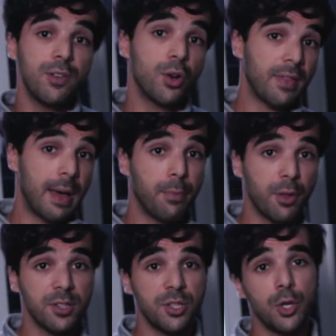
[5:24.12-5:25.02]
if none of that
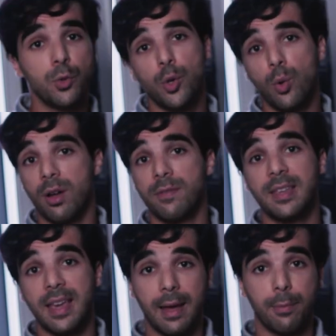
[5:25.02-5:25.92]
bothers you, you love
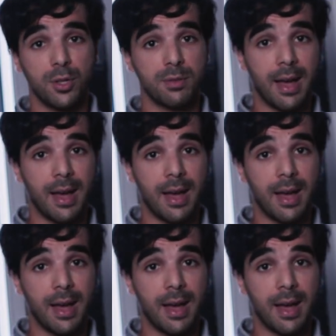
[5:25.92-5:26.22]
the AirPods